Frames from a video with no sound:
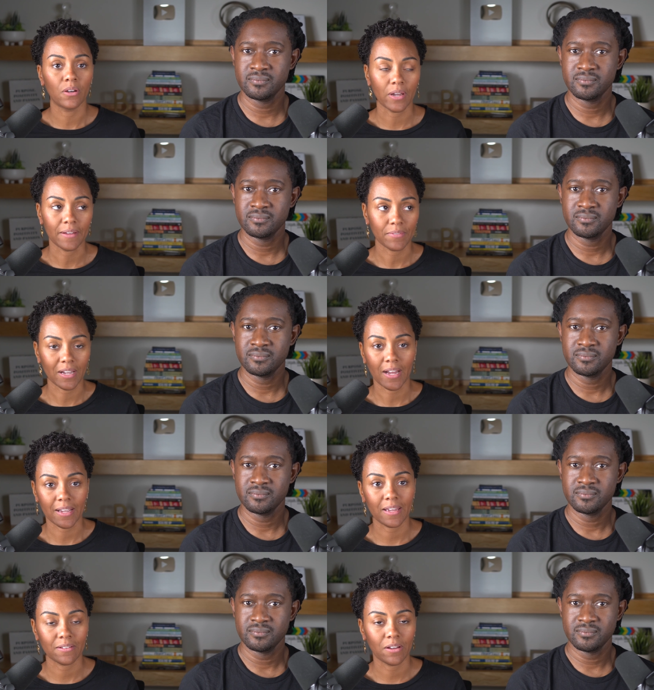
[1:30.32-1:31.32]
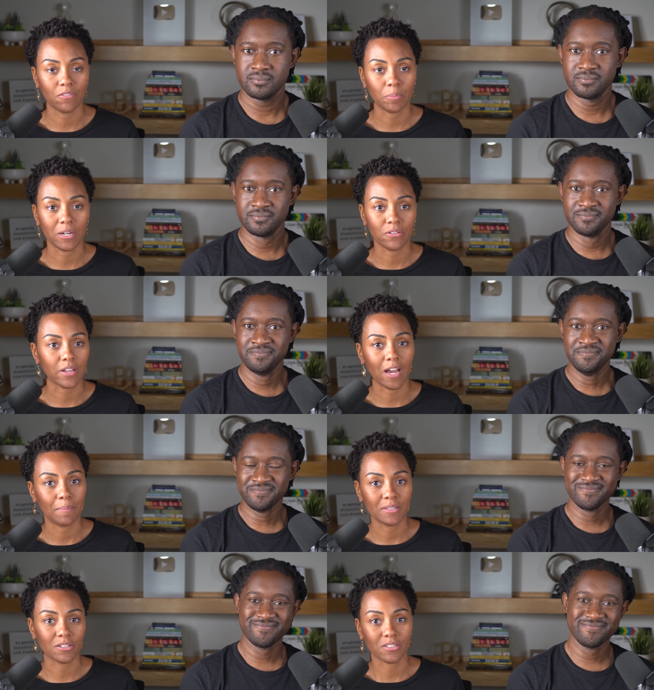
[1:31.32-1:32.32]
Speaker 1: okay, I get everybody in the
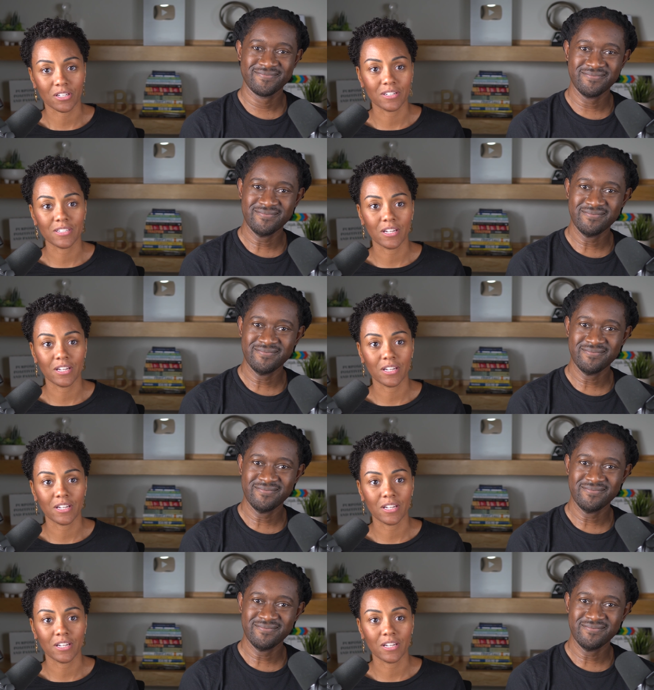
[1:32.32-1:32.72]
comments and it's going to